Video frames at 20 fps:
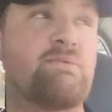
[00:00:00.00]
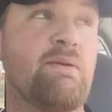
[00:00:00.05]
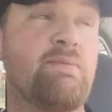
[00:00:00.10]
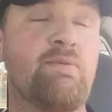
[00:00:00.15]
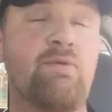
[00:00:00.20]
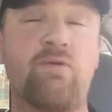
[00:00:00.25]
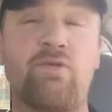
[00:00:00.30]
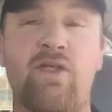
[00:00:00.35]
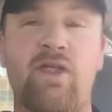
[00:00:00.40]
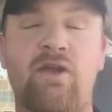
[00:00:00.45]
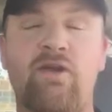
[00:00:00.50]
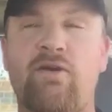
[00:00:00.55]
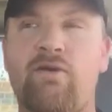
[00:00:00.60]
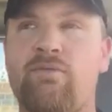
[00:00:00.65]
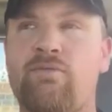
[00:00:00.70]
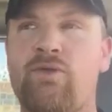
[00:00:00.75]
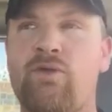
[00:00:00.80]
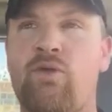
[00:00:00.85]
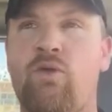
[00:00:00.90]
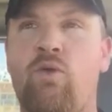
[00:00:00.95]
People that
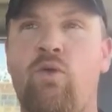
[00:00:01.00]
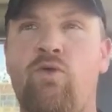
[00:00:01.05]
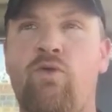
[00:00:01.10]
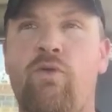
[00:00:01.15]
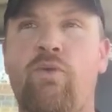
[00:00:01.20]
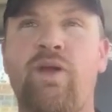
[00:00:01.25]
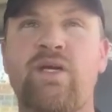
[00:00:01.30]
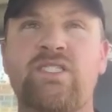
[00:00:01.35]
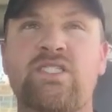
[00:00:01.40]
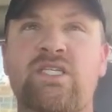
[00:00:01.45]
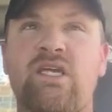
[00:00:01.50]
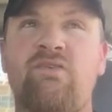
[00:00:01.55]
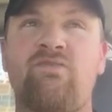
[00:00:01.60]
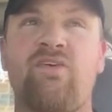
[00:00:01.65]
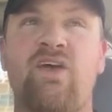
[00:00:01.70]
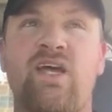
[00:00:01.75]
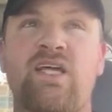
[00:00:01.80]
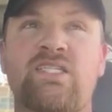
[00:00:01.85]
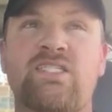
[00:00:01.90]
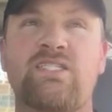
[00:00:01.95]
are you know older wrestling
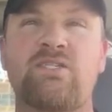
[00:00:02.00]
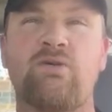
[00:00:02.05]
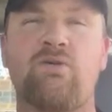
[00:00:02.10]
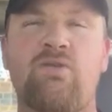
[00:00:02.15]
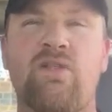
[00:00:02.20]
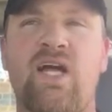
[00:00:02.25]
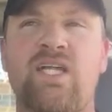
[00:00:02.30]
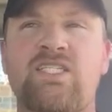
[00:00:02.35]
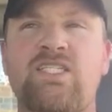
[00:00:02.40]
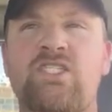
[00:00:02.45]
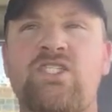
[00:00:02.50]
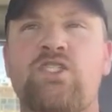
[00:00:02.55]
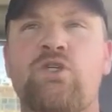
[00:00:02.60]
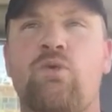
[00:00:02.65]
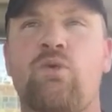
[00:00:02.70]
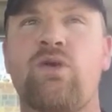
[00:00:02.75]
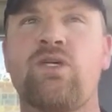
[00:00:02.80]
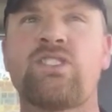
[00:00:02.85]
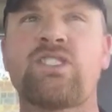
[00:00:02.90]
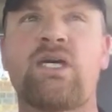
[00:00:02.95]
fans, you know, lots of
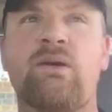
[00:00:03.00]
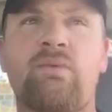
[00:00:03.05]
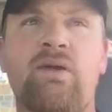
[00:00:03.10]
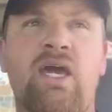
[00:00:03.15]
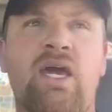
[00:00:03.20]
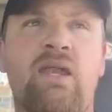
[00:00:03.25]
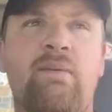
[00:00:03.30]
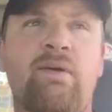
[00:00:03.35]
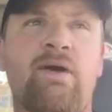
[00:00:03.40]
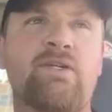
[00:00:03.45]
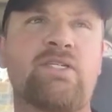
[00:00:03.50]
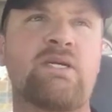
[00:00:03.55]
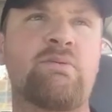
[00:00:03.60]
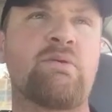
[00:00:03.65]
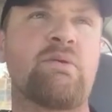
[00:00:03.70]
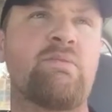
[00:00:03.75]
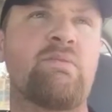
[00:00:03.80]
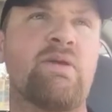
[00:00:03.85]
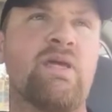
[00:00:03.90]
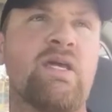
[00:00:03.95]
stories coming out about
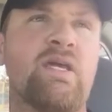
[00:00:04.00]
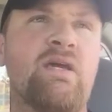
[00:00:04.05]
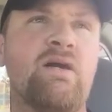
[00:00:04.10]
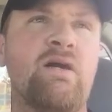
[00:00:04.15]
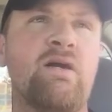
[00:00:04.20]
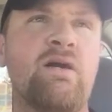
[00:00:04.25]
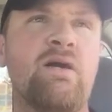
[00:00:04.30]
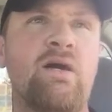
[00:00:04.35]
WWE.